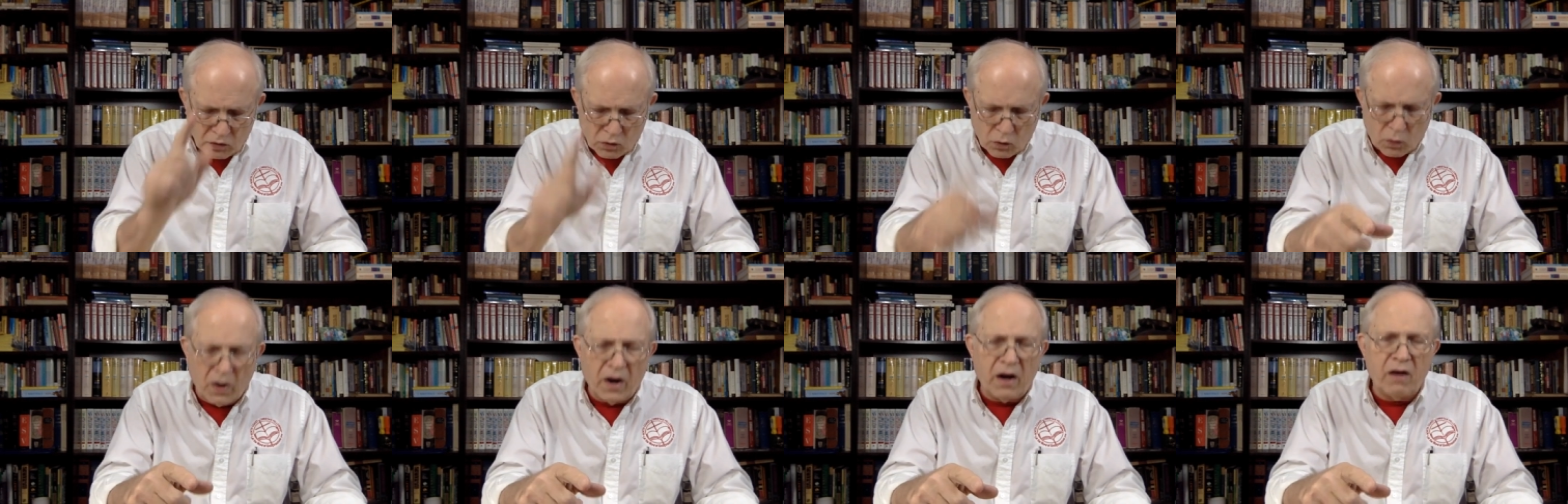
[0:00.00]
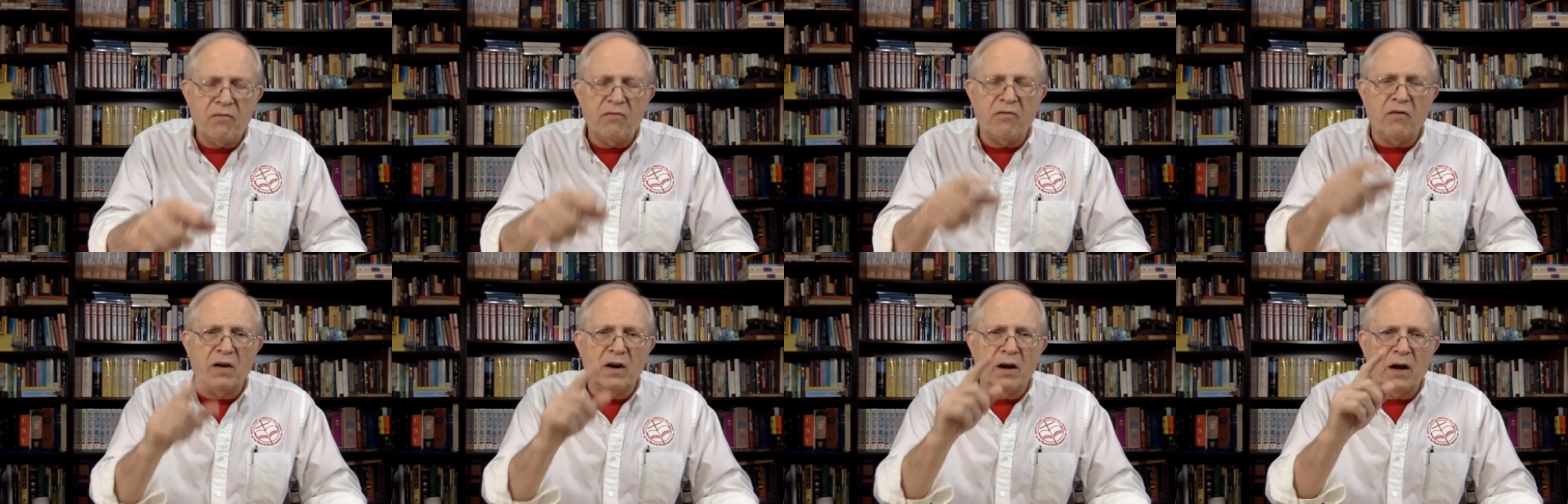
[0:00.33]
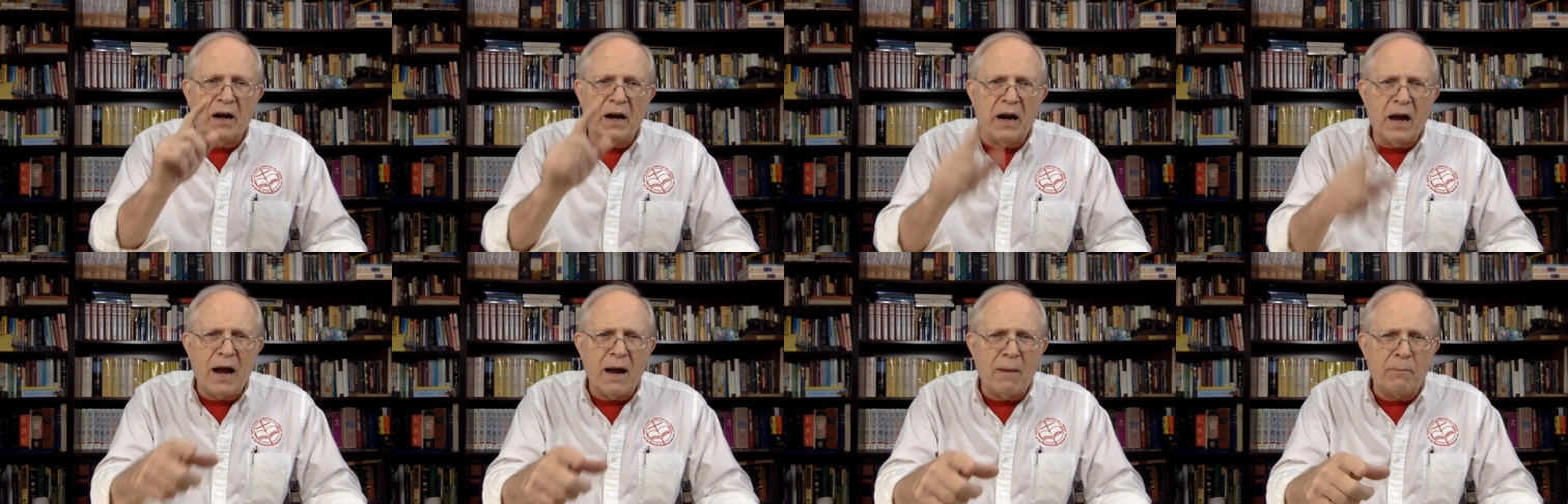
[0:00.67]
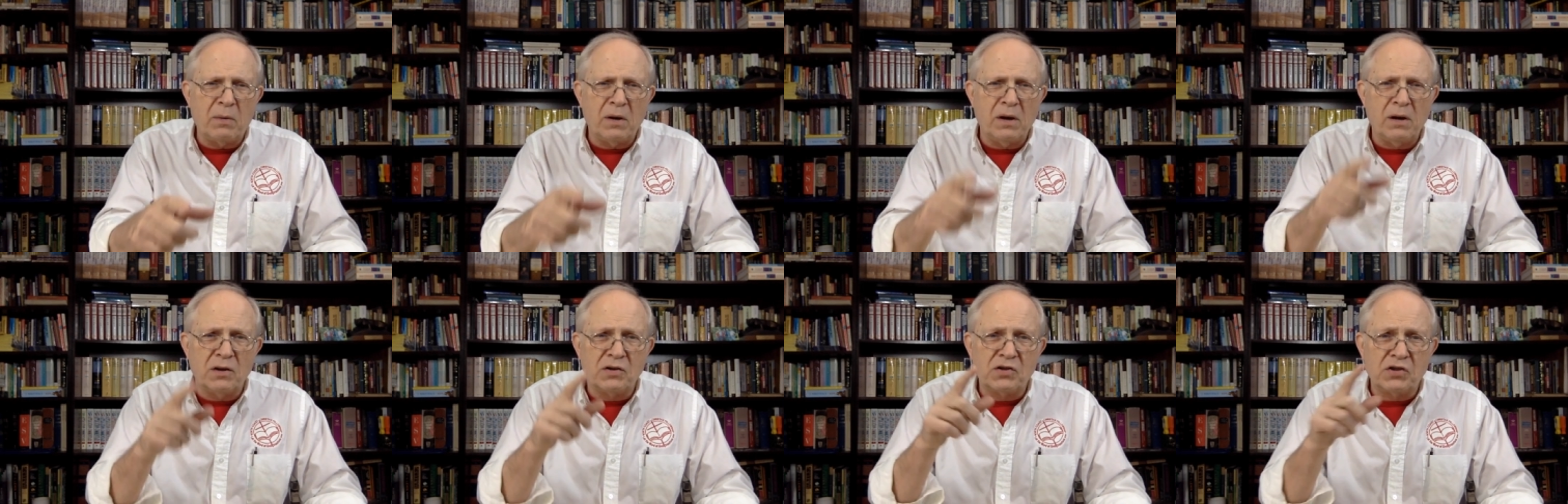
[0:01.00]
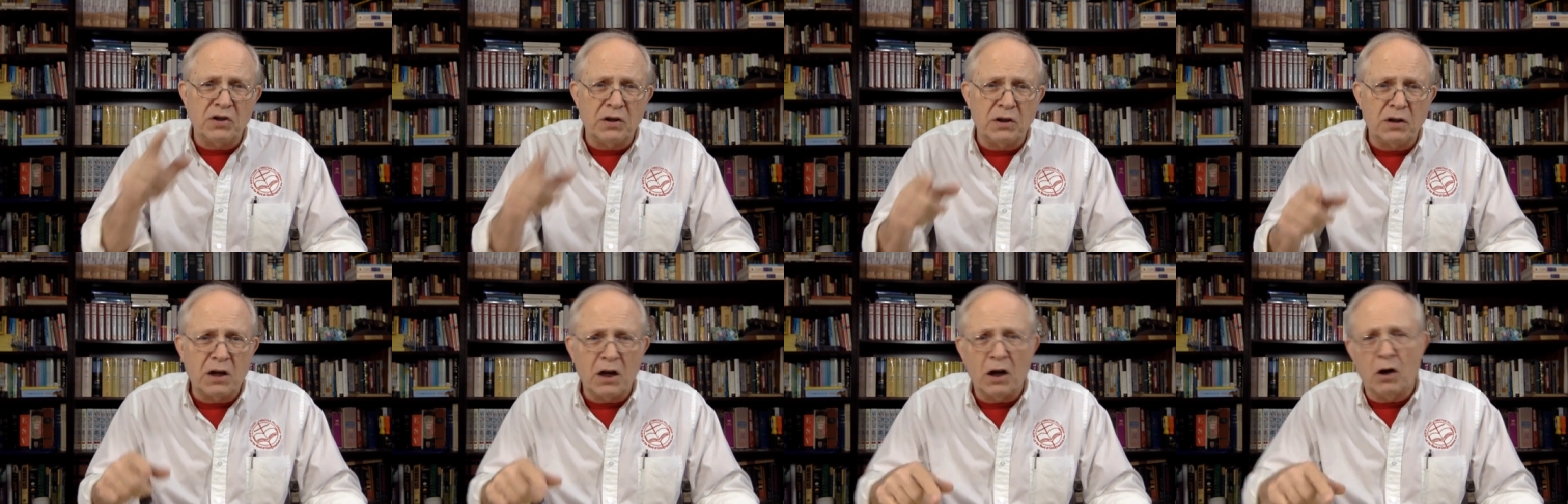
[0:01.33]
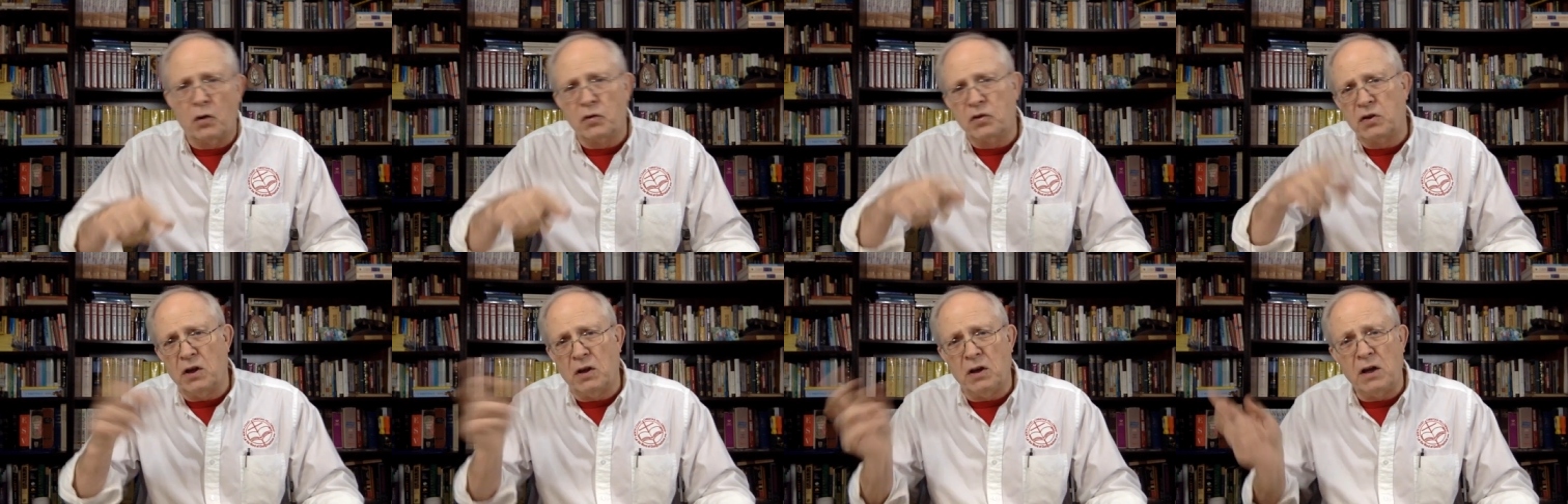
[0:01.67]
grief and unhappiness and
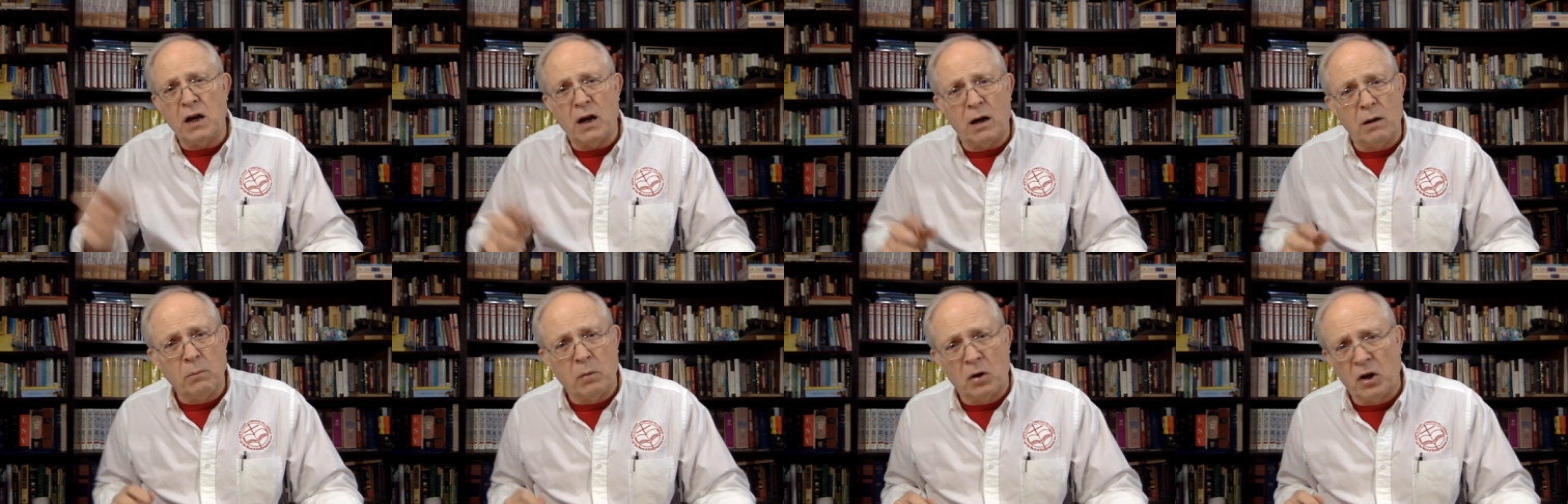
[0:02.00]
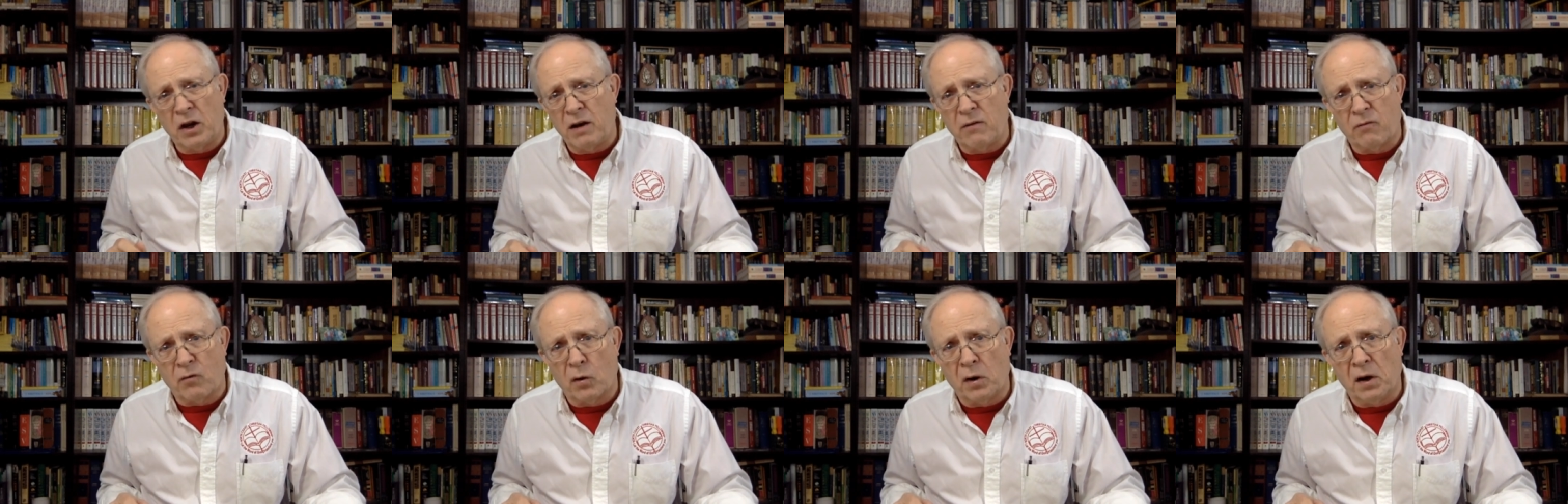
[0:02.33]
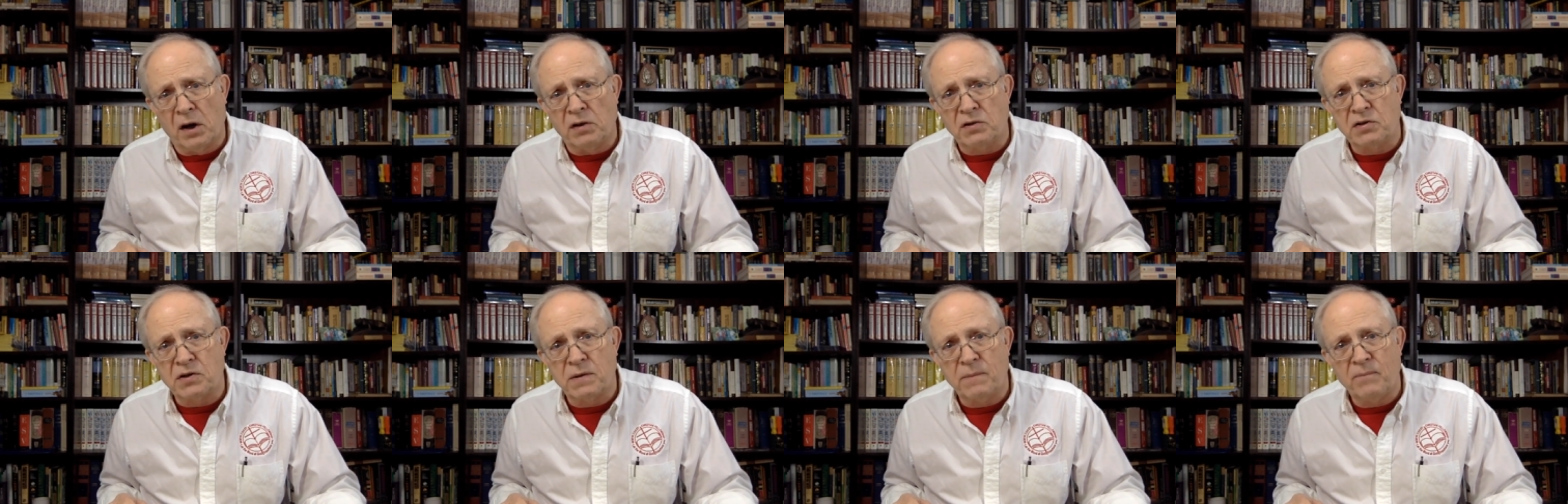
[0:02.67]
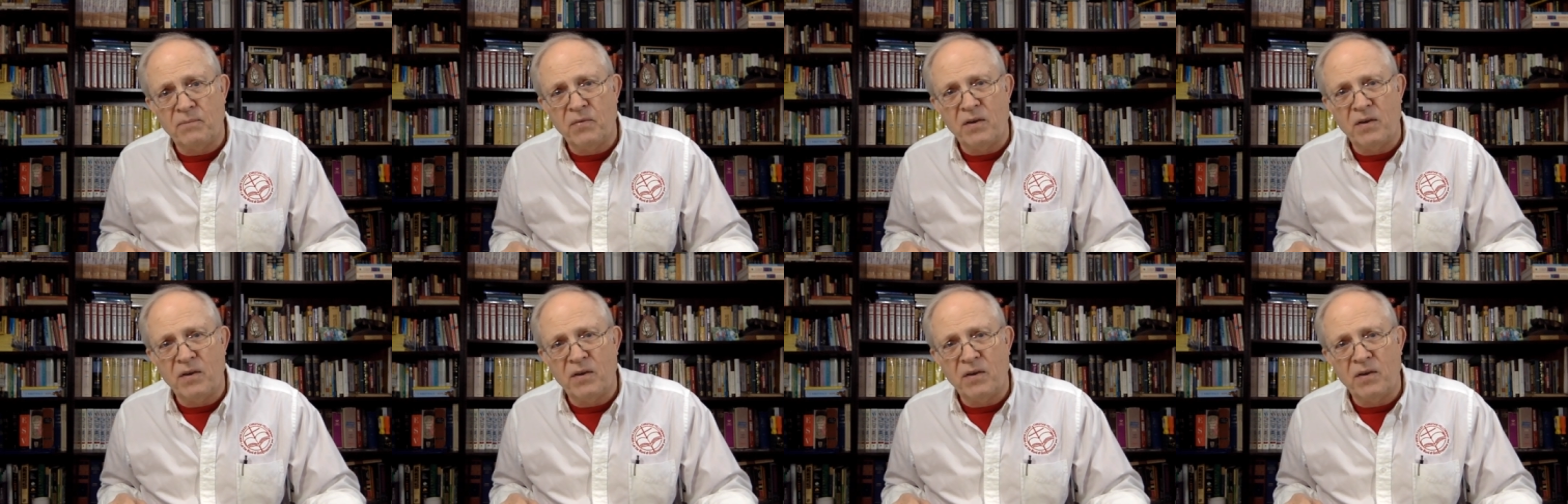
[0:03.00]
guilt than the unbeliever is.